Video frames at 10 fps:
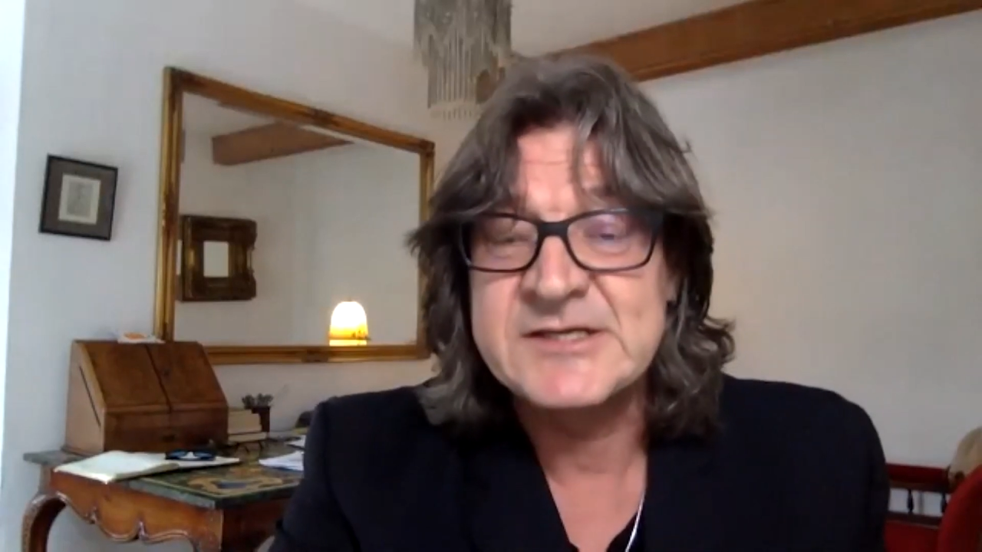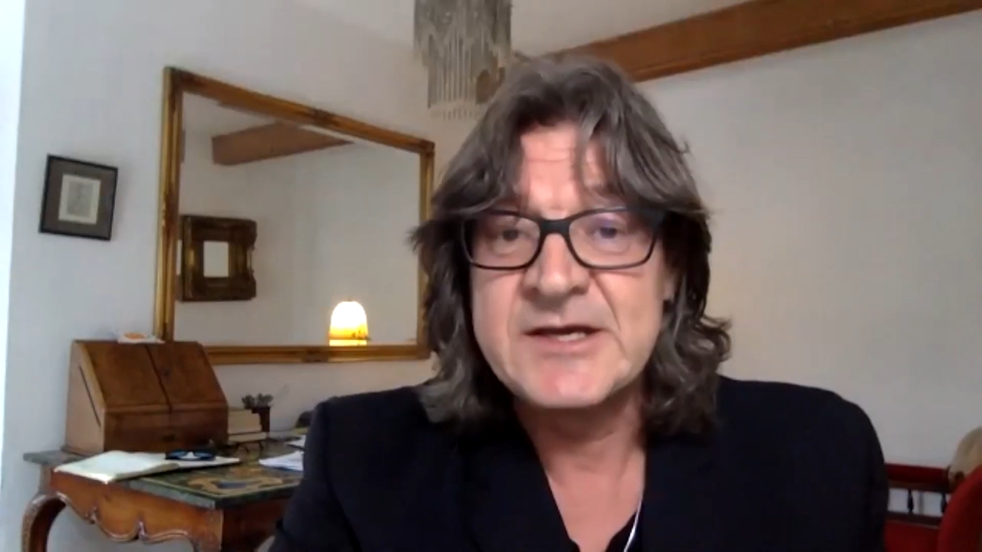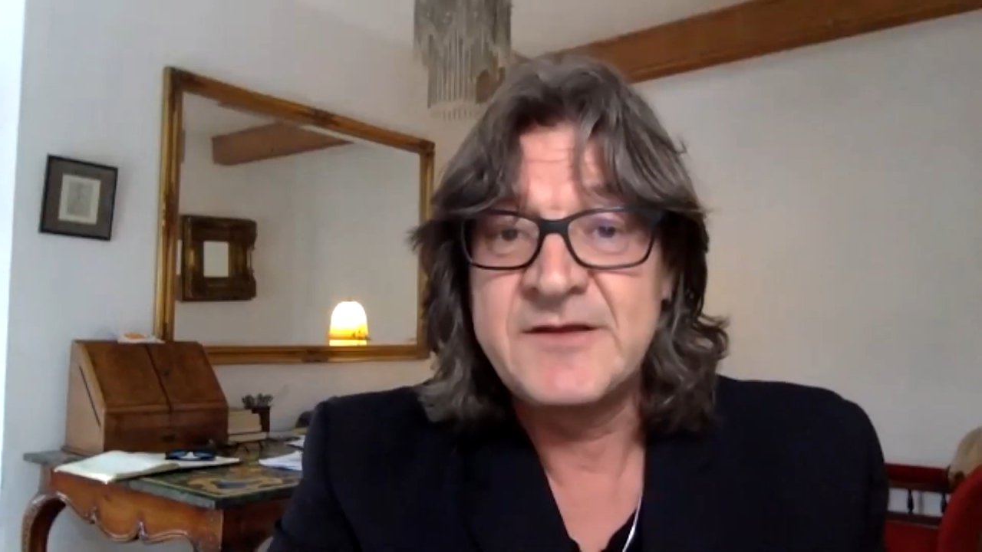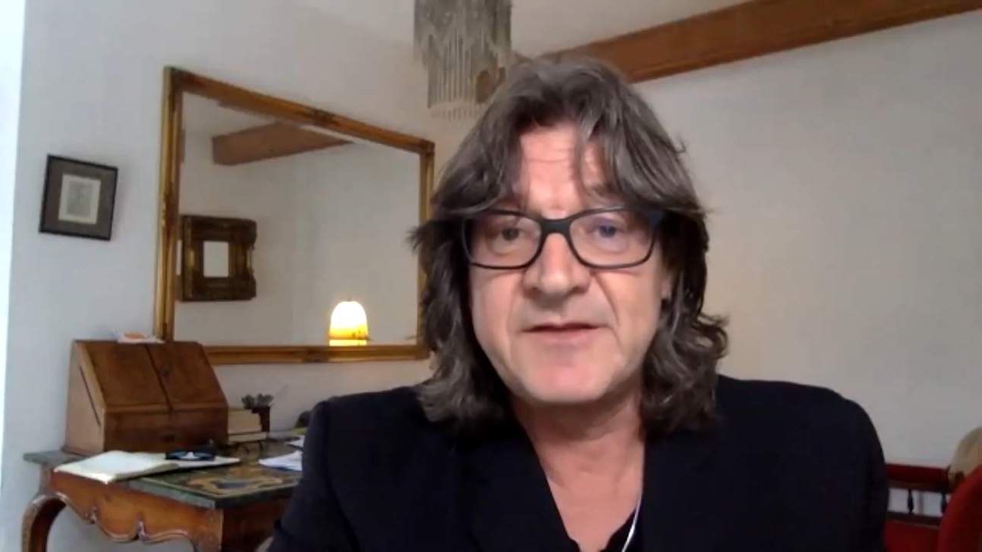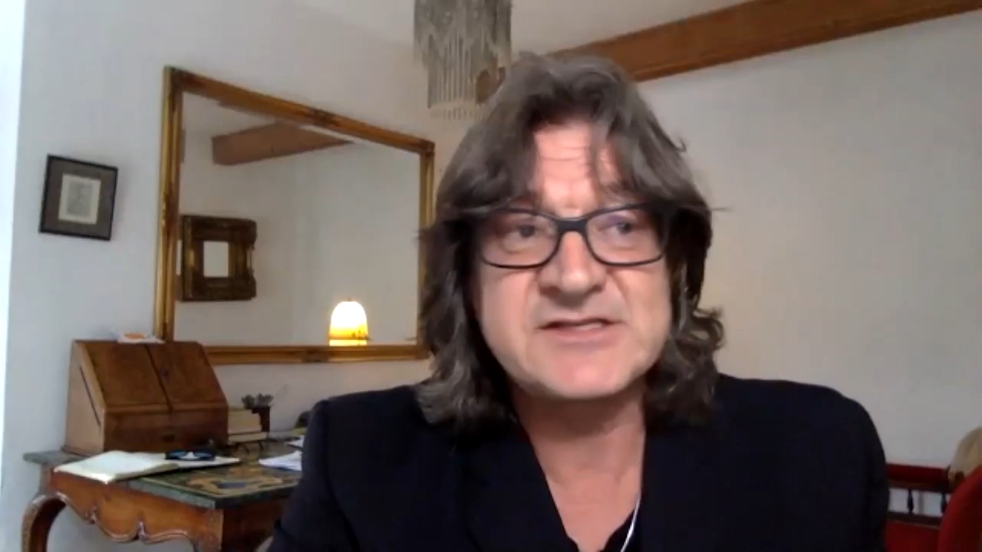
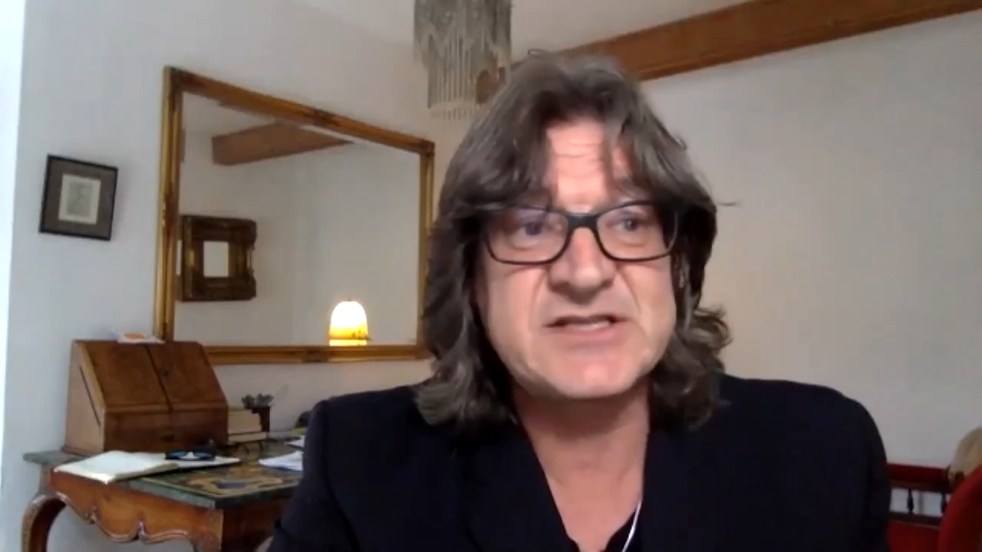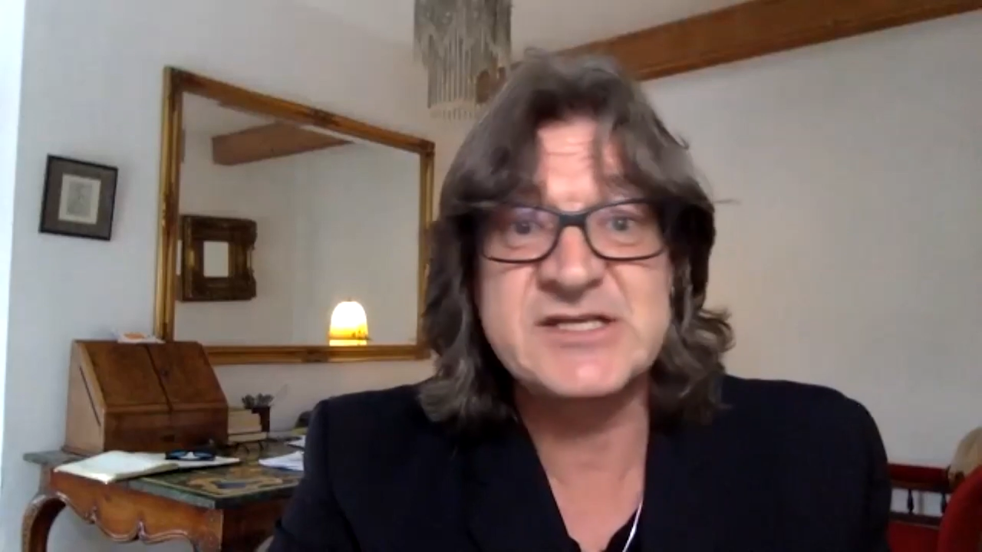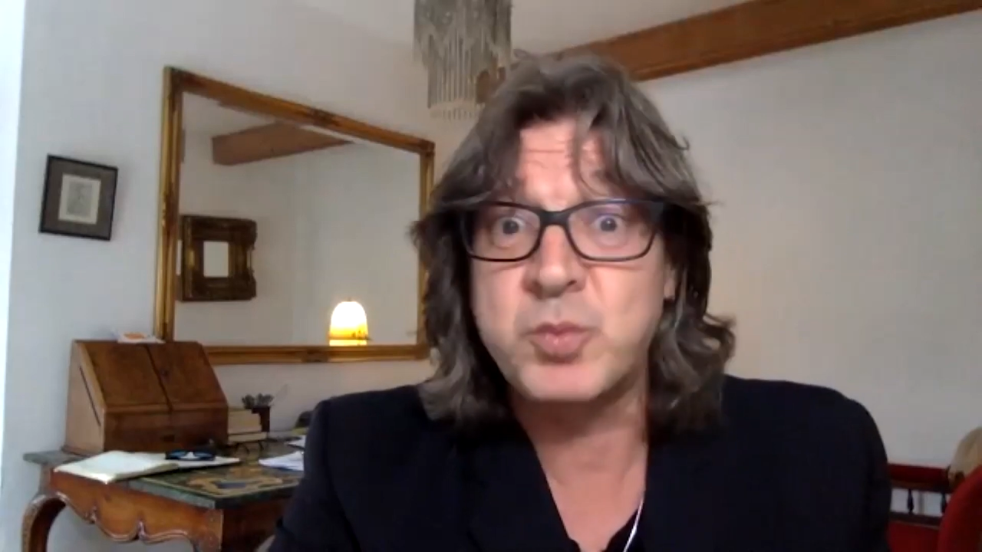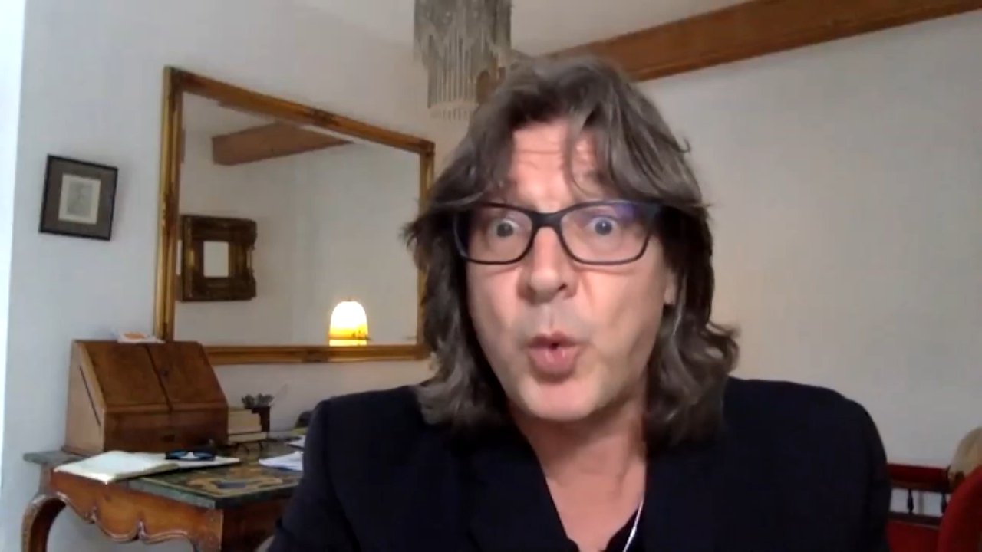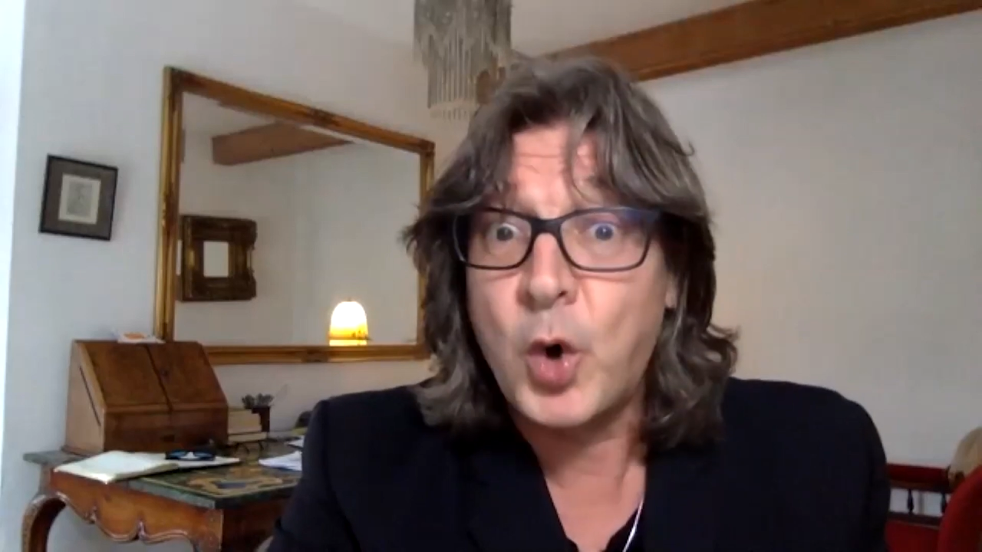
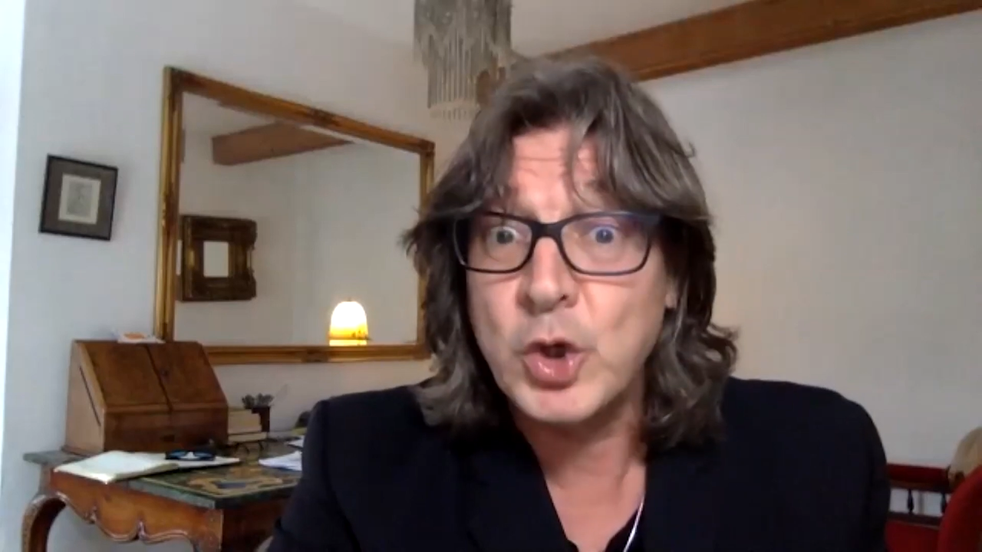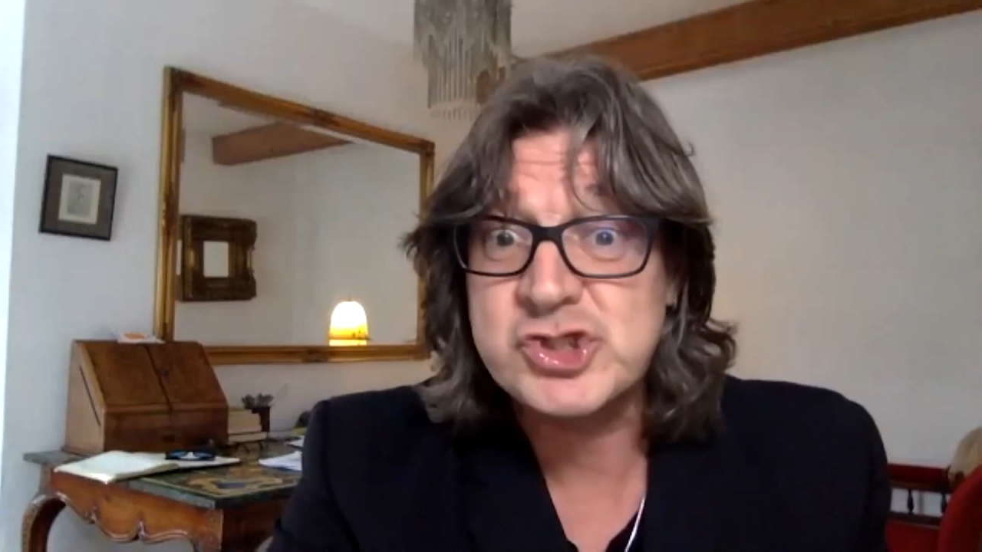this war